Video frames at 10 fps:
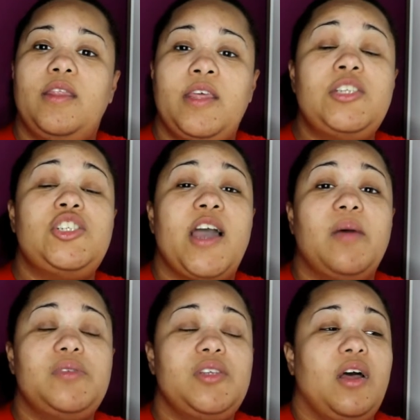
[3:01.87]
this
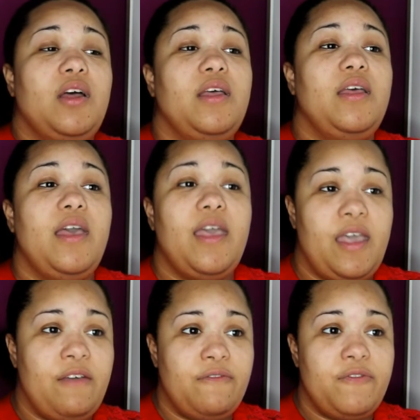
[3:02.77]
chapter
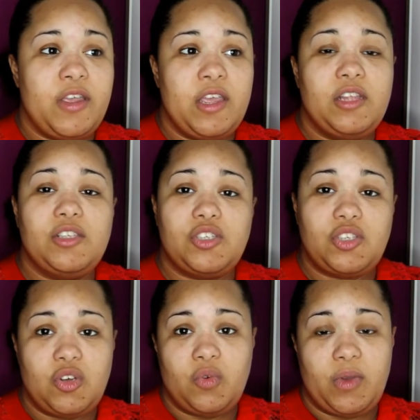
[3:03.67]
every
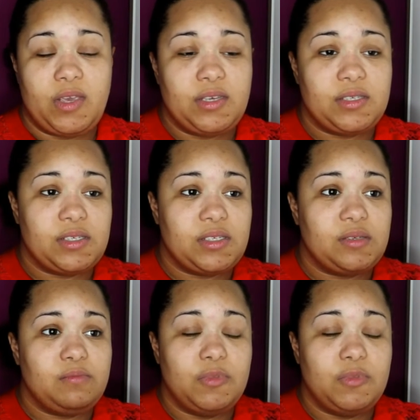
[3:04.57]
2 weeks,